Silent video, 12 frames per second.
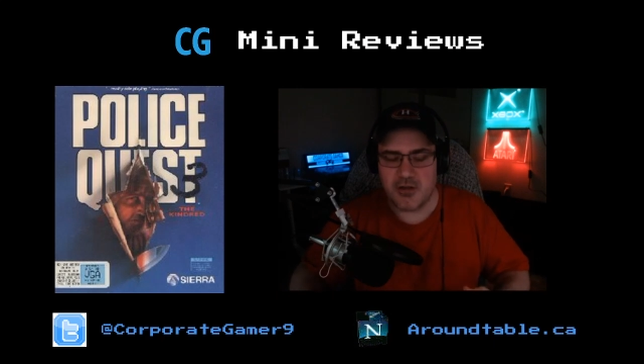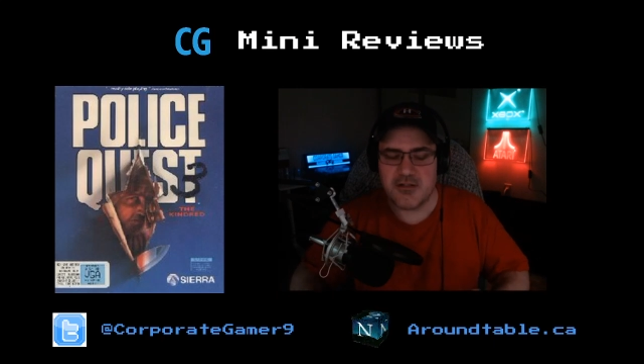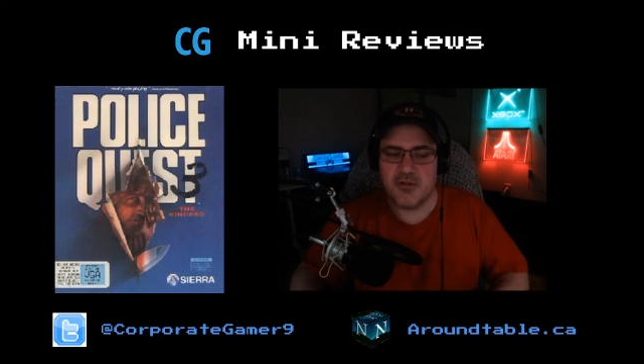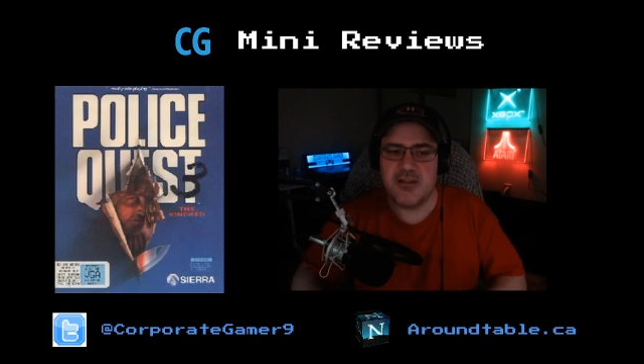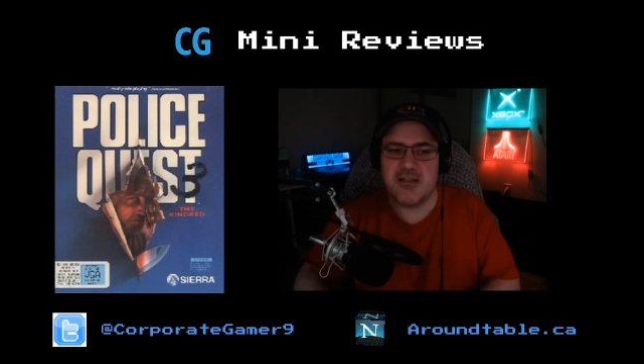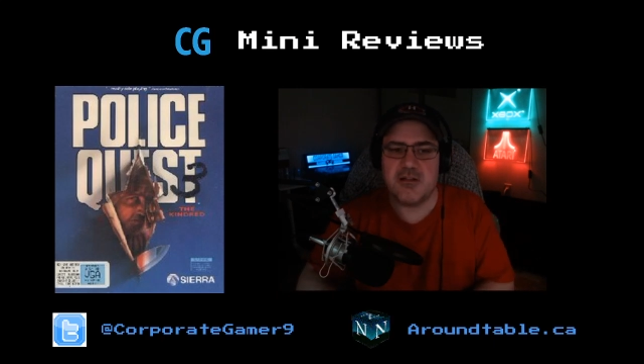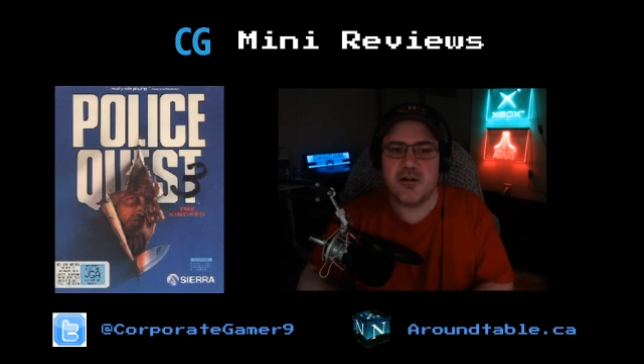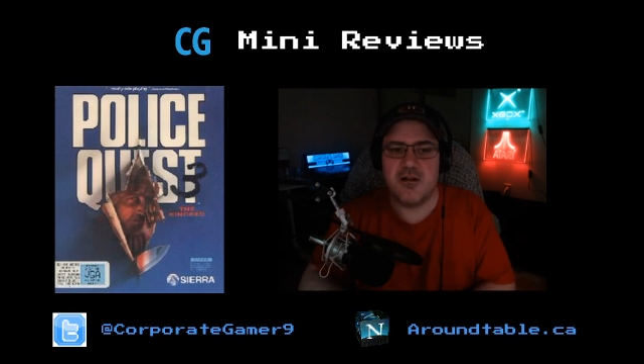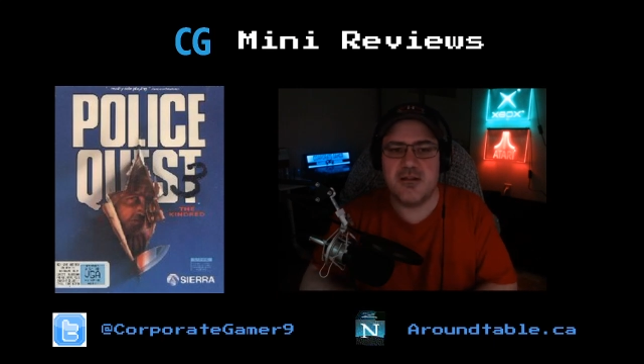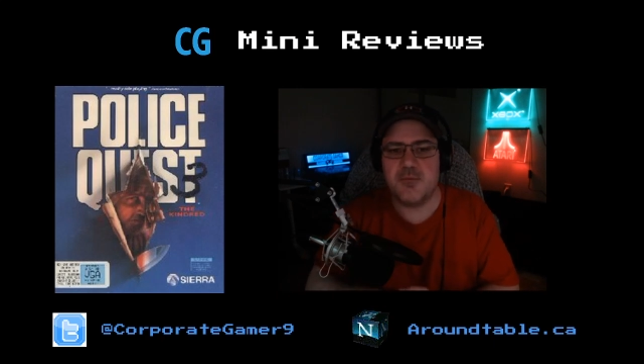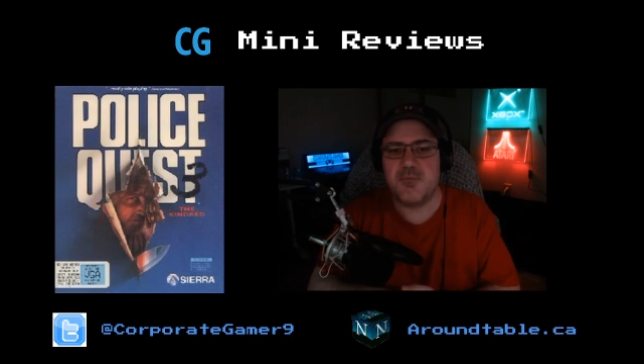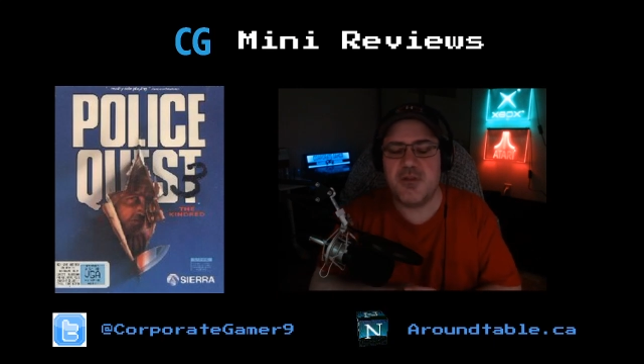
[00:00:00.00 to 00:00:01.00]
So they
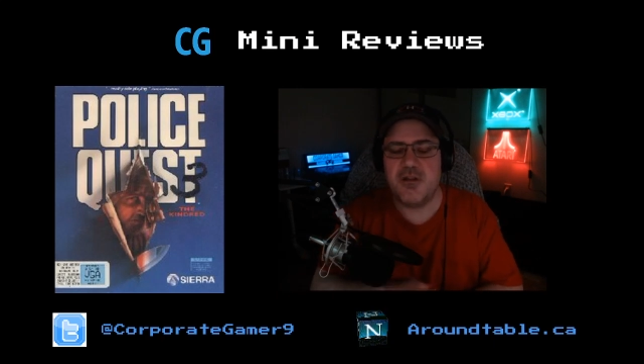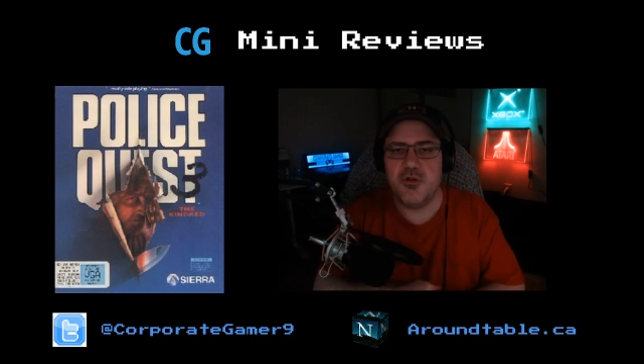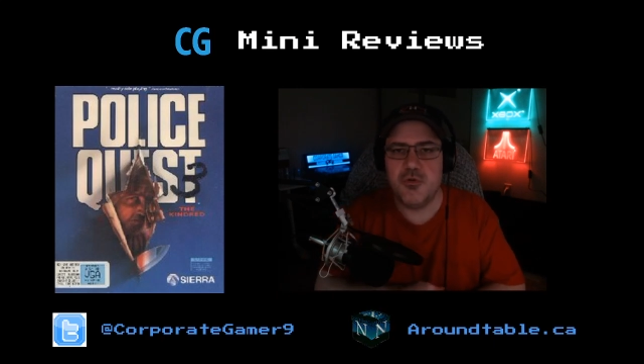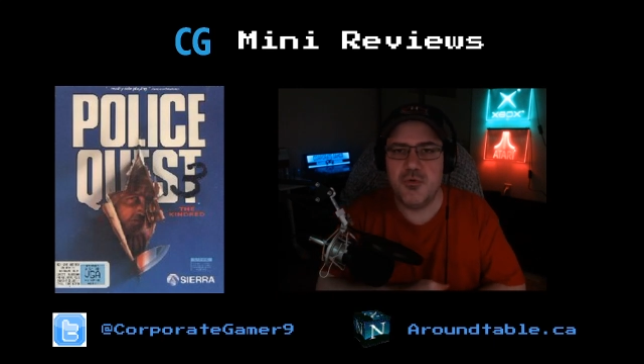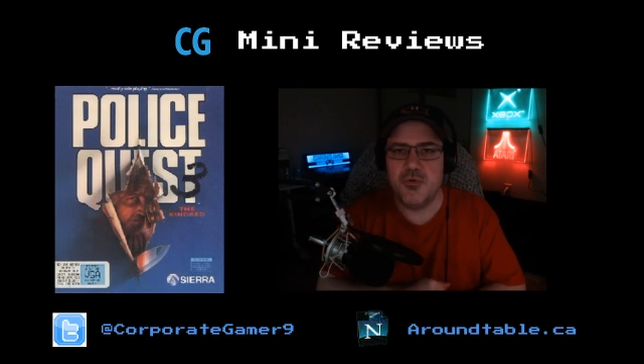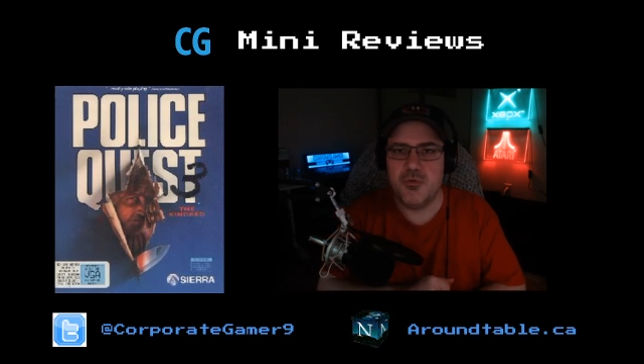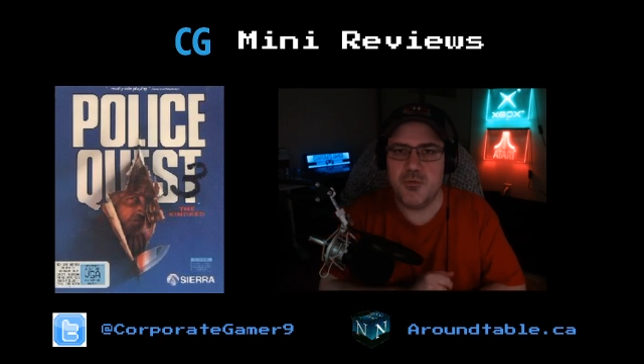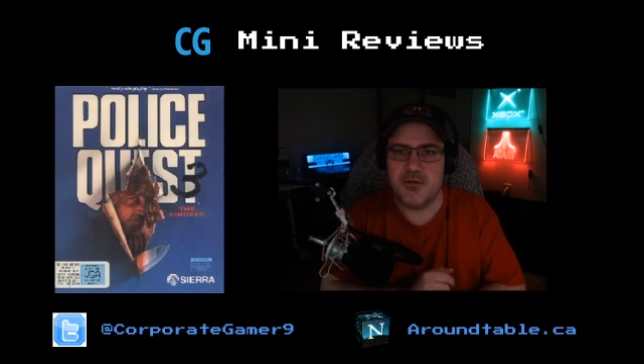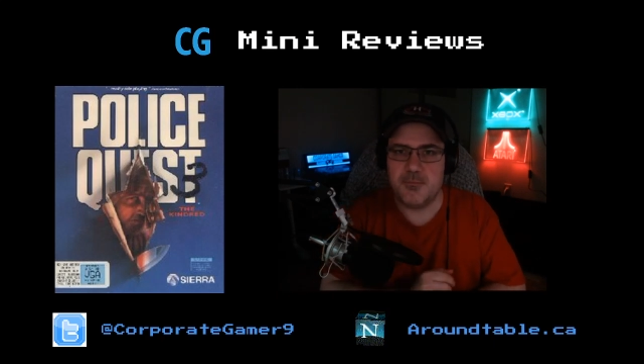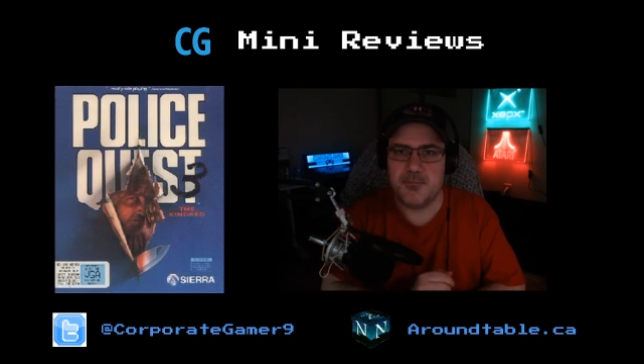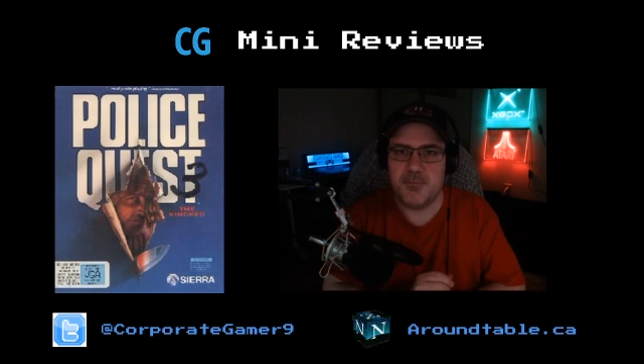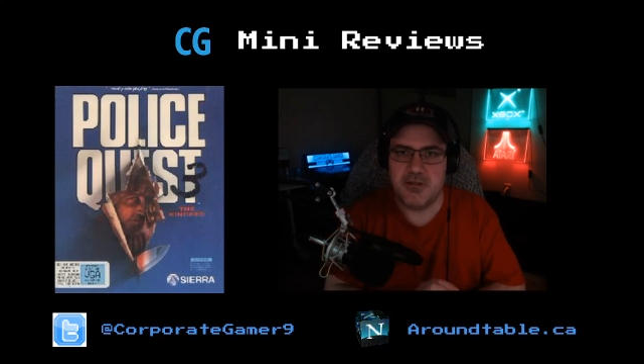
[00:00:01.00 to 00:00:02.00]
started something new
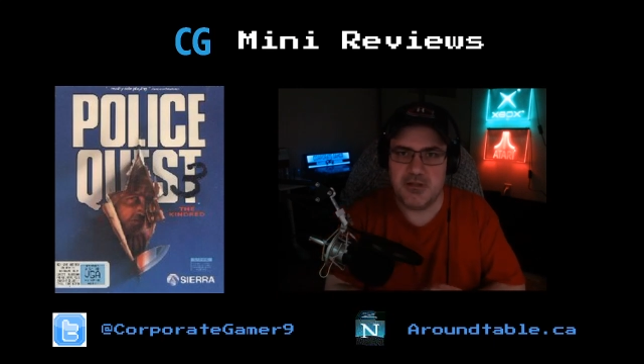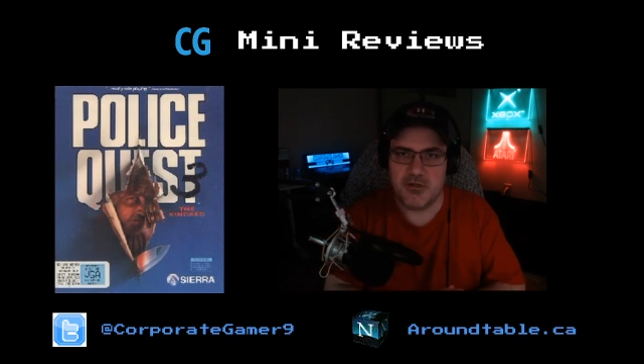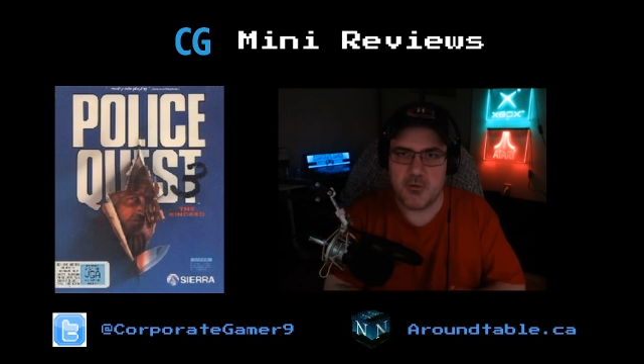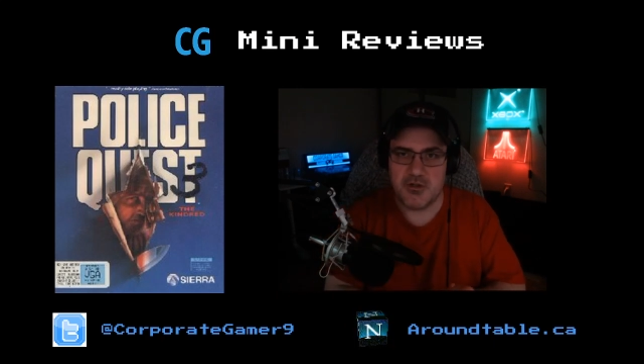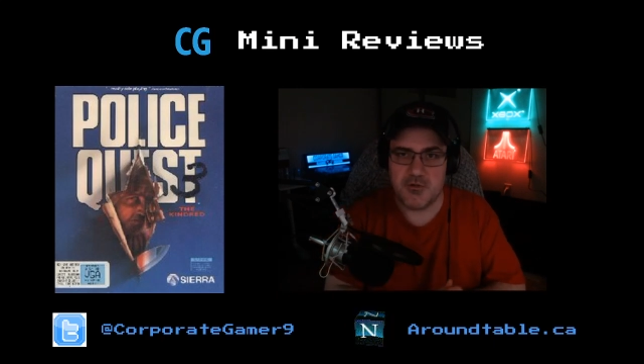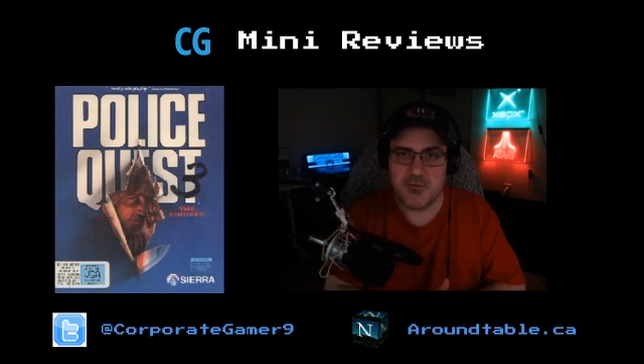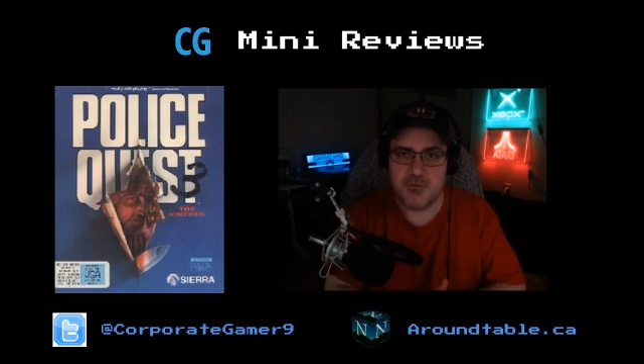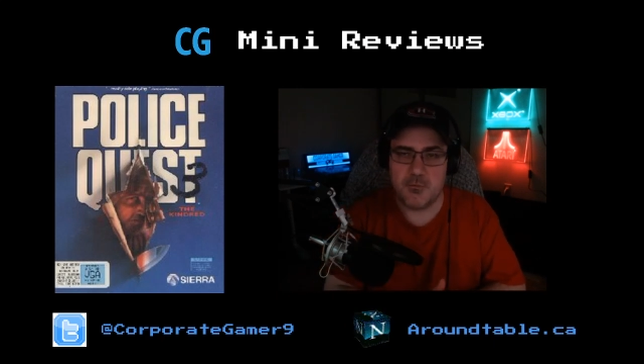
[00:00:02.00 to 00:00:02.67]
with Police Quest.